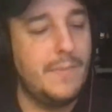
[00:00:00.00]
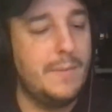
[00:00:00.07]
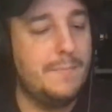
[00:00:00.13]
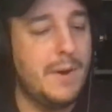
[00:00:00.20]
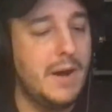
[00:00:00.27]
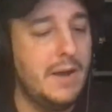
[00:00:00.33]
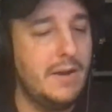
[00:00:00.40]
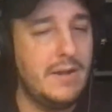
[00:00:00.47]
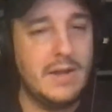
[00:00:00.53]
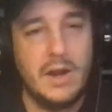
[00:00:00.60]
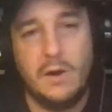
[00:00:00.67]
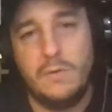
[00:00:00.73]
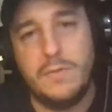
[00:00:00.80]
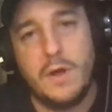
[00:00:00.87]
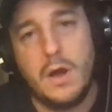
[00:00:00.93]
But
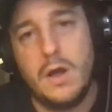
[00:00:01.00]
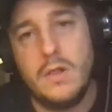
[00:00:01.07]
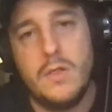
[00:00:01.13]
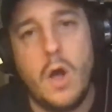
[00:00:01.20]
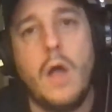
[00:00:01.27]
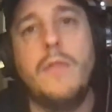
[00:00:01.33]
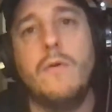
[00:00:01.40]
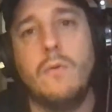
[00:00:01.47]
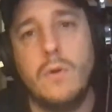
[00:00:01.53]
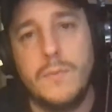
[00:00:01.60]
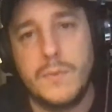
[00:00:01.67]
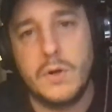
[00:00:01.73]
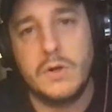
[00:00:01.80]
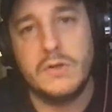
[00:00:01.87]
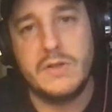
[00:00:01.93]
the other
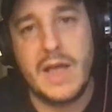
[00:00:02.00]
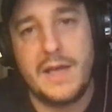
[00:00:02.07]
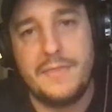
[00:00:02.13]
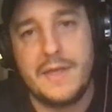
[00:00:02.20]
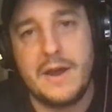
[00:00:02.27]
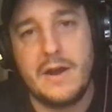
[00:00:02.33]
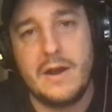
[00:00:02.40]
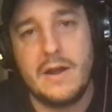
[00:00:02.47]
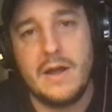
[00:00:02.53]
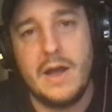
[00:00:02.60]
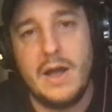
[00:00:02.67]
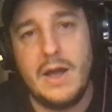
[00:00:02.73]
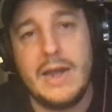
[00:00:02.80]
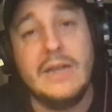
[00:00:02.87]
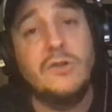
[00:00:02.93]
rumor is that
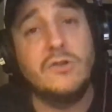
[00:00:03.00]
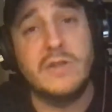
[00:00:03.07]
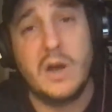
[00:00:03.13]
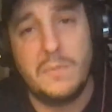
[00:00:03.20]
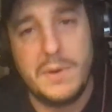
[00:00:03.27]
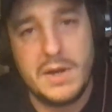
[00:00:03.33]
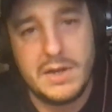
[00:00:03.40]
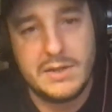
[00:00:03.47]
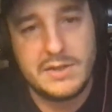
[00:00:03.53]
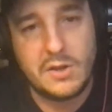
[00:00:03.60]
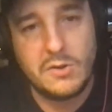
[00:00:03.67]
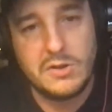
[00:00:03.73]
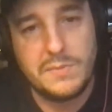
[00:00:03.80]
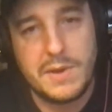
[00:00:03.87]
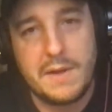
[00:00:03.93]
Idris Elba is
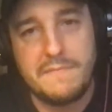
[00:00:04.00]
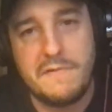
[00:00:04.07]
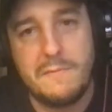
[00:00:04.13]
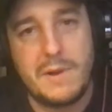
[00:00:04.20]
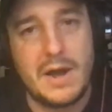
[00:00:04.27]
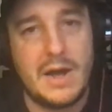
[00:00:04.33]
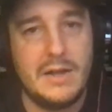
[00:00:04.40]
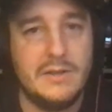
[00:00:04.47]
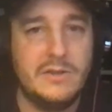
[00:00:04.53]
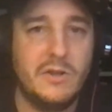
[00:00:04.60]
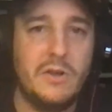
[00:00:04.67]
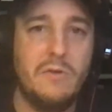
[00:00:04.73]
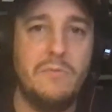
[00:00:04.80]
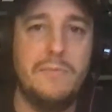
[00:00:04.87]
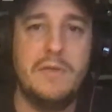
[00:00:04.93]
going to be up for Bond, so
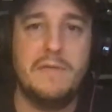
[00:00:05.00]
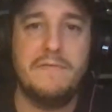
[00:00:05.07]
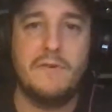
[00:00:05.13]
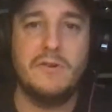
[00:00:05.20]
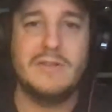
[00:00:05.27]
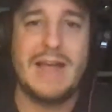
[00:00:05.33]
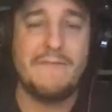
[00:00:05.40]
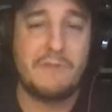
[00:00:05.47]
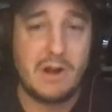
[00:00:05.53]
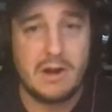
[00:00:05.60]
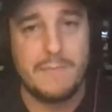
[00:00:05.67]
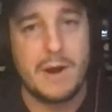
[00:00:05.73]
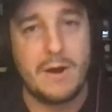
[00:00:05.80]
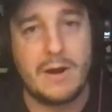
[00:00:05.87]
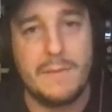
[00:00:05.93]
he would be the first African
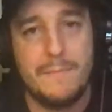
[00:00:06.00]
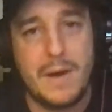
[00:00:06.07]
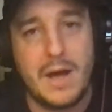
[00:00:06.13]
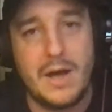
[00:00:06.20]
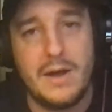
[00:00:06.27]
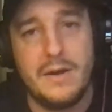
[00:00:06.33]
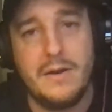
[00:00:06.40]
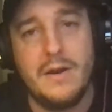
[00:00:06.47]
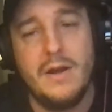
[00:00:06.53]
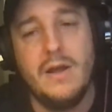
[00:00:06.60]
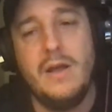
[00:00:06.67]
American Bond,